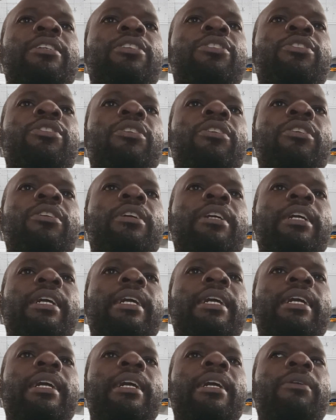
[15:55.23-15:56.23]
So
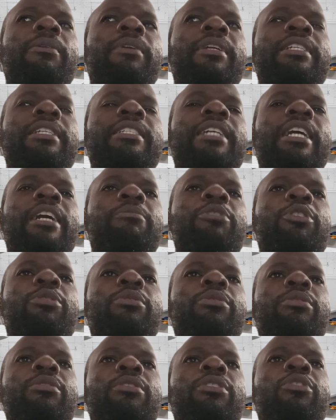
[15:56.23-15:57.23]
when it comes
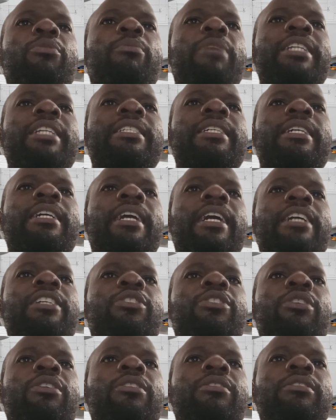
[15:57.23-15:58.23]
to pneumatic
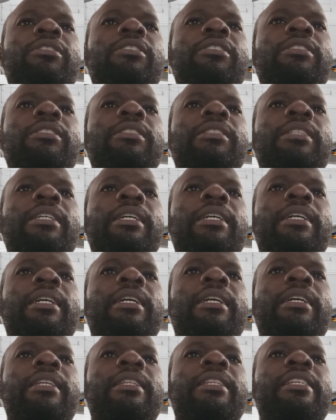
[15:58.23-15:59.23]
caissons,
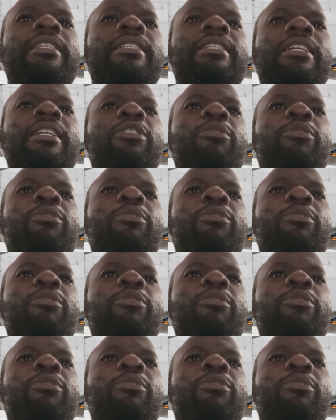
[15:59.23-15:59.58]
these